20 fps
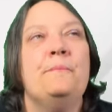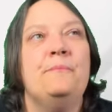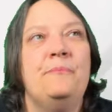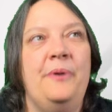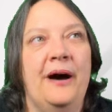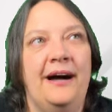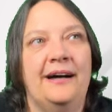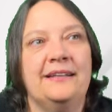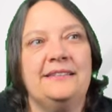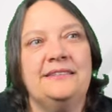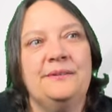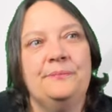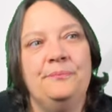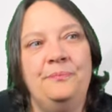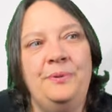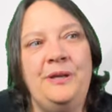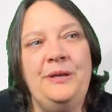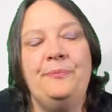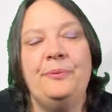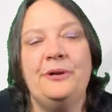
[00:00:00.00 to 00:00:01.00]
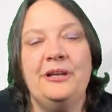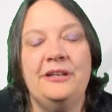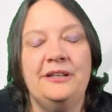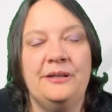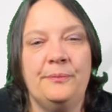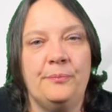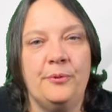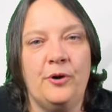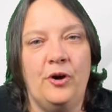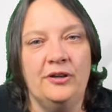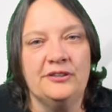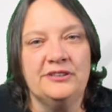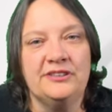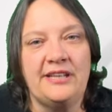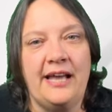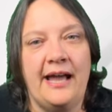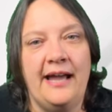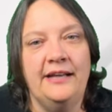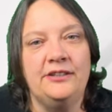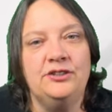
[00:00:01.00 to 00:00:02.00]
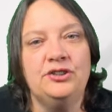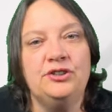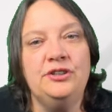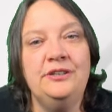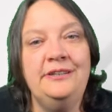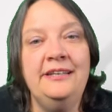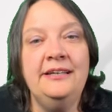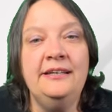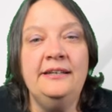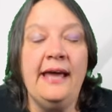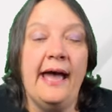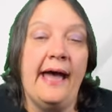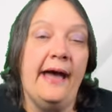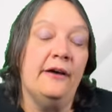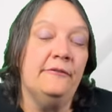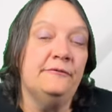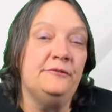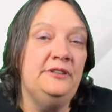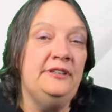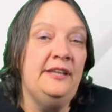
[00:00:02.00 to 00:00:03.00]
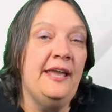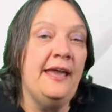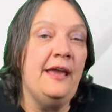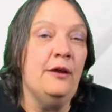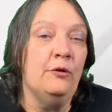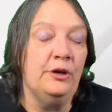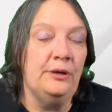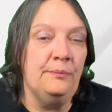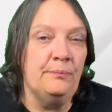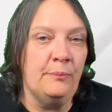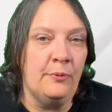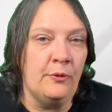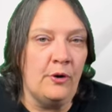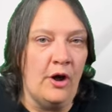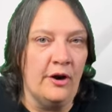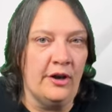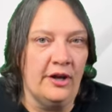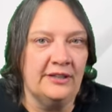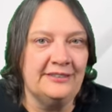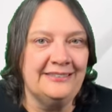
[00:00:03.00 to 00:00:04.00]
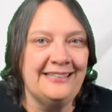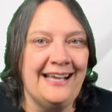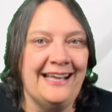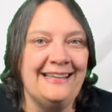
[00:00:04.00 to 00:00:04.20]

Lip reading: But people in the Bronze Age did have dairy products,